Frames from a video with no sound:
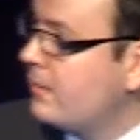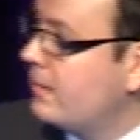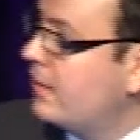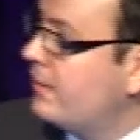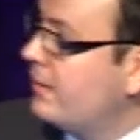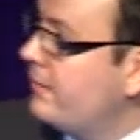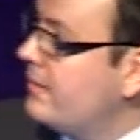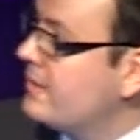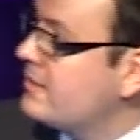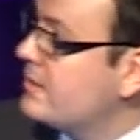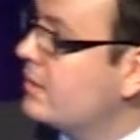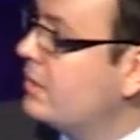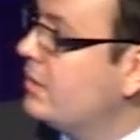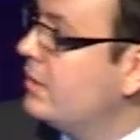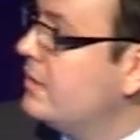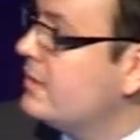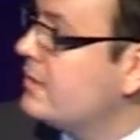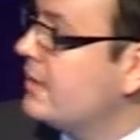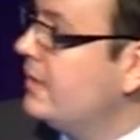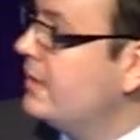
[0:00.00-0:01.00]
and that this
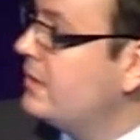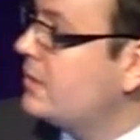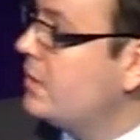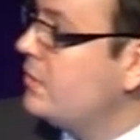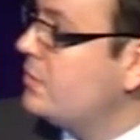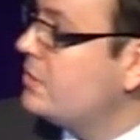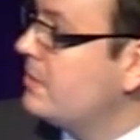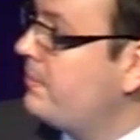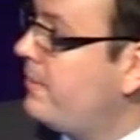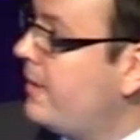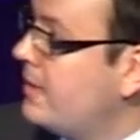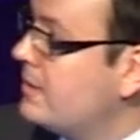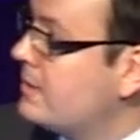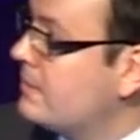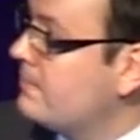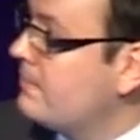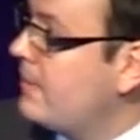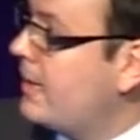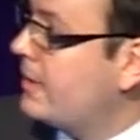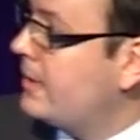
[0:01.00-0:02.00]
occurs in a
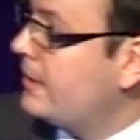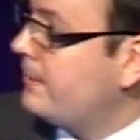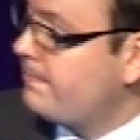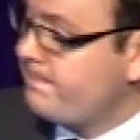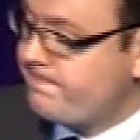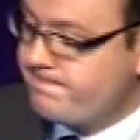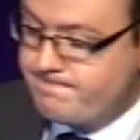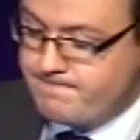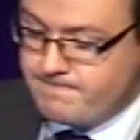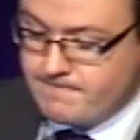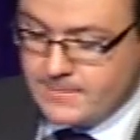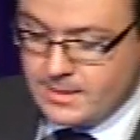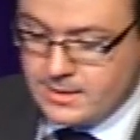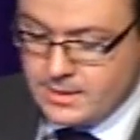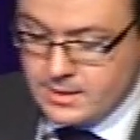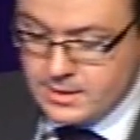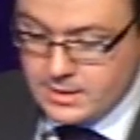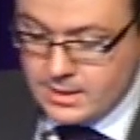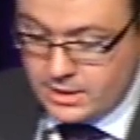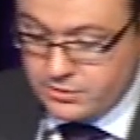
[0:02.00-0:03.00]
dose-dependent manner.
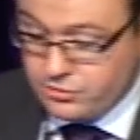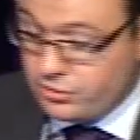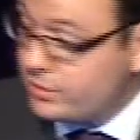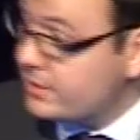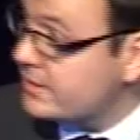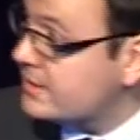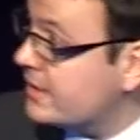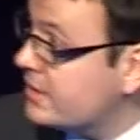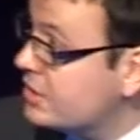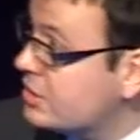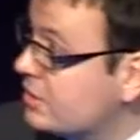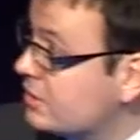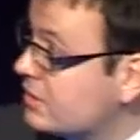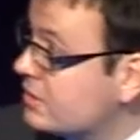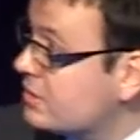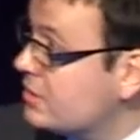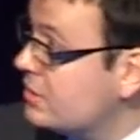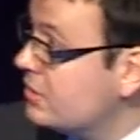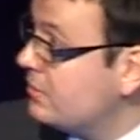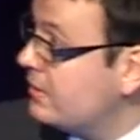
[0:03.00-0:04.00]
I draw your
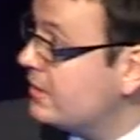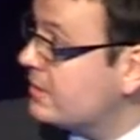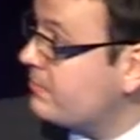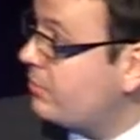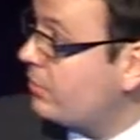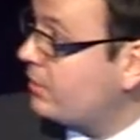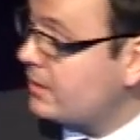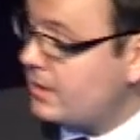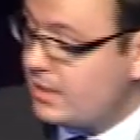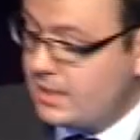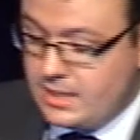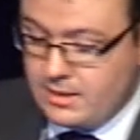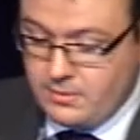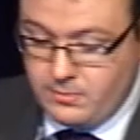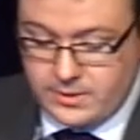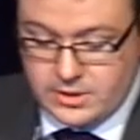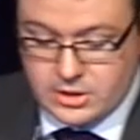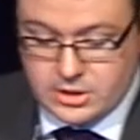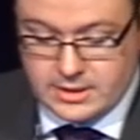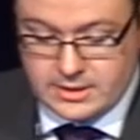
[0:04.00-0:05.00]
attention to this point here,
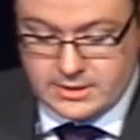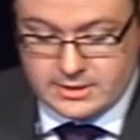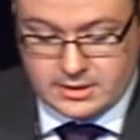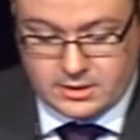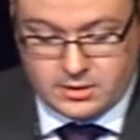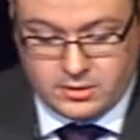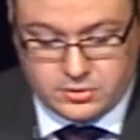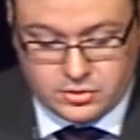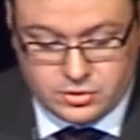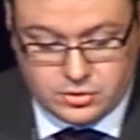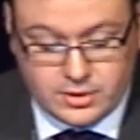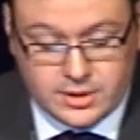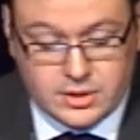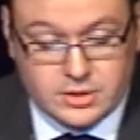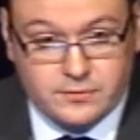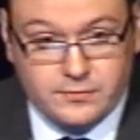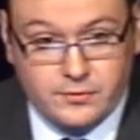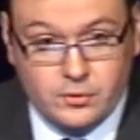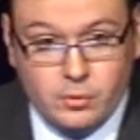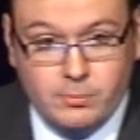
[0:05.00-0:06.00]
which is a
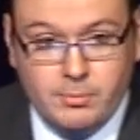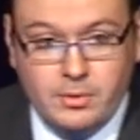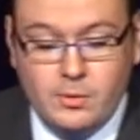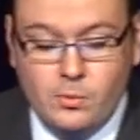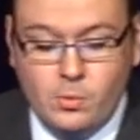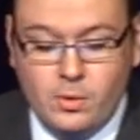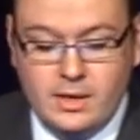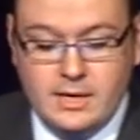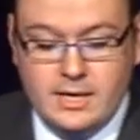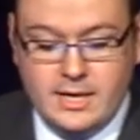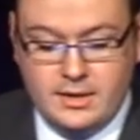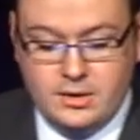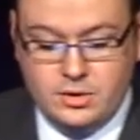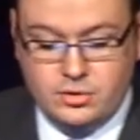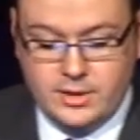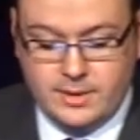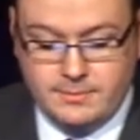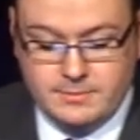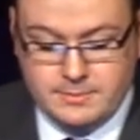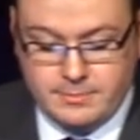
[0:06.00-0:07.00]
concentration of 0.1
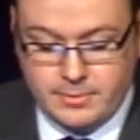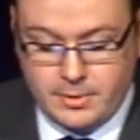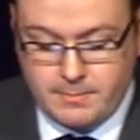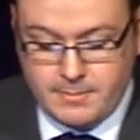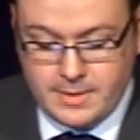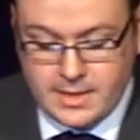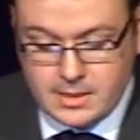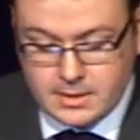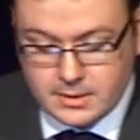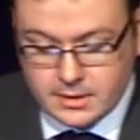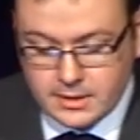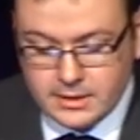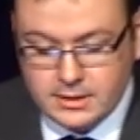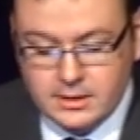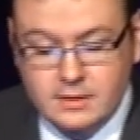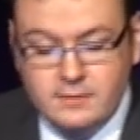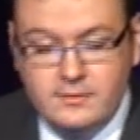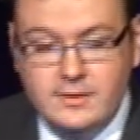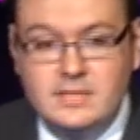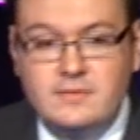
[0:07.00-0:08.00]
nanograms per mil
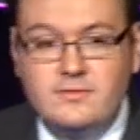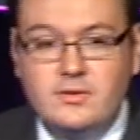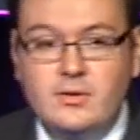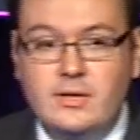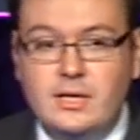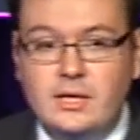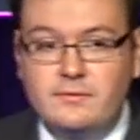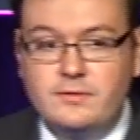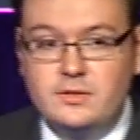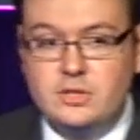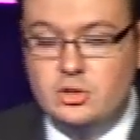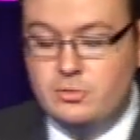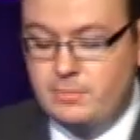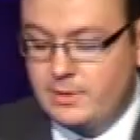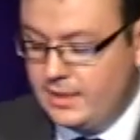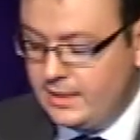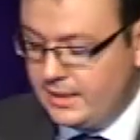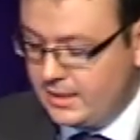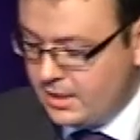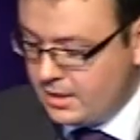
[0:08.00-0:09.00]
of interferon-alpha
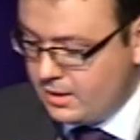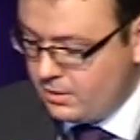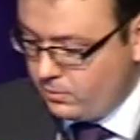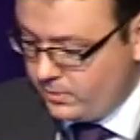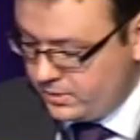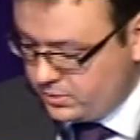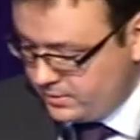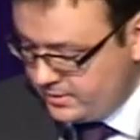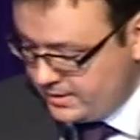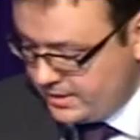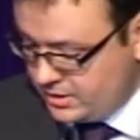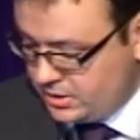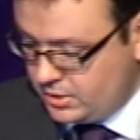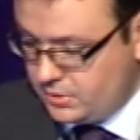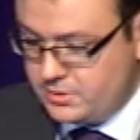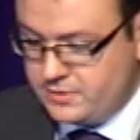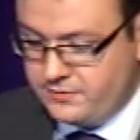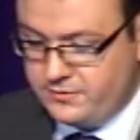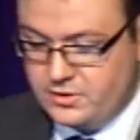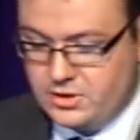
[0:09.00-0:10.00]
2b, which we then
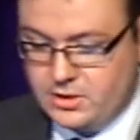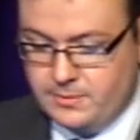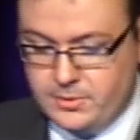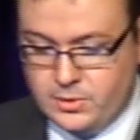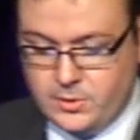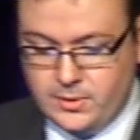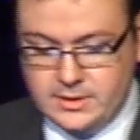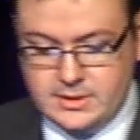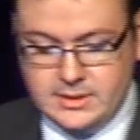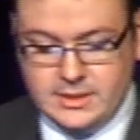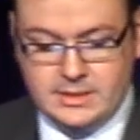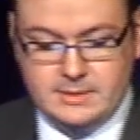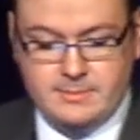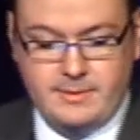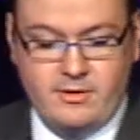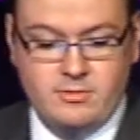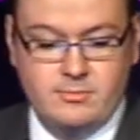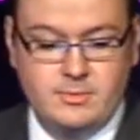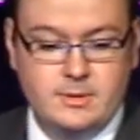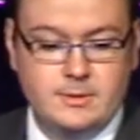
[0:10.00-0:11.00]
used for subsequent
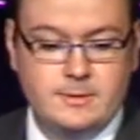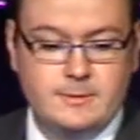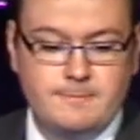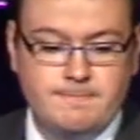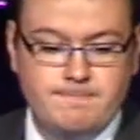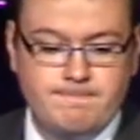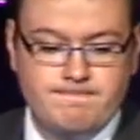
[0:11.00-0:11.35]
experiments.